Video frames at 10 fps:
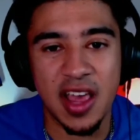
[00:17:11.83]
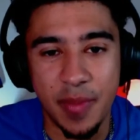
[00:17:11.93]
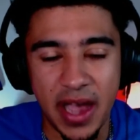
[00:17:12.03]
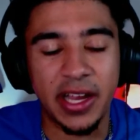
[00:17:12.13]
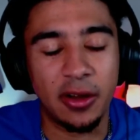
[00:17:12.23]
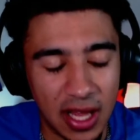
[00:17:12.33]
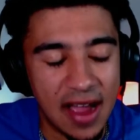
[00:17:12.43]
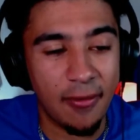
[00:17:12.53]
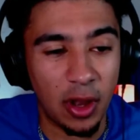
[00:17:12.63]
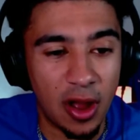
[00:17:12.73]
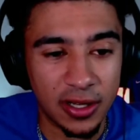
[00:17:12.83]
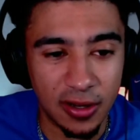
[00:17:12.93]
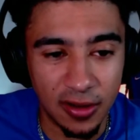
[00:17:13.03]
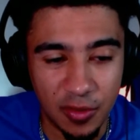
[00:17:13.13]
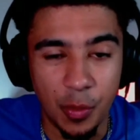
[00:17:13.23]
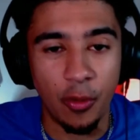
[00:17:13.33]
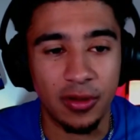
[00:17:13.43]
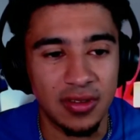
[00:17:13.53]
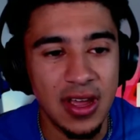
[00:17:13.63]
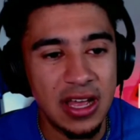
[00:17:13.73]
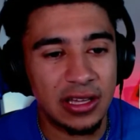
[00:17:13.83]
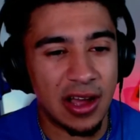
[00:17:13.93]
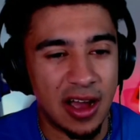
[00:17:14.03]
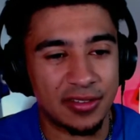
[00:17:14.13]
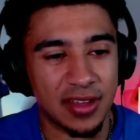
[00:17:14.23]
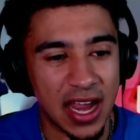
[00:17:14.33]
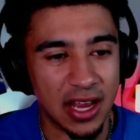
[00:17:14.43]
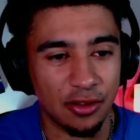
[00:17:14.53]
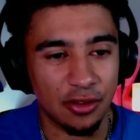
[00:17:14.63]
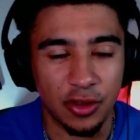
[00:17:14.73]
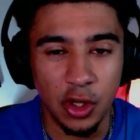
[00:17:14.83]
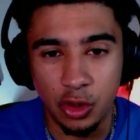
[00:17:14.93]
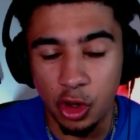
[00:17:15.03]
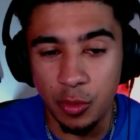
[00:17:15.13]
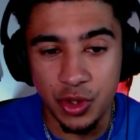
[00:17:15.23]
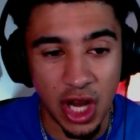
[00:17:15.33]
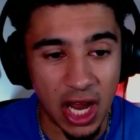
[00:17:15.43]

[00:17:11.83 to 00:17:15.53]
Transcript: Back here live on the Locked On Sports Los Angeles YouTube channel.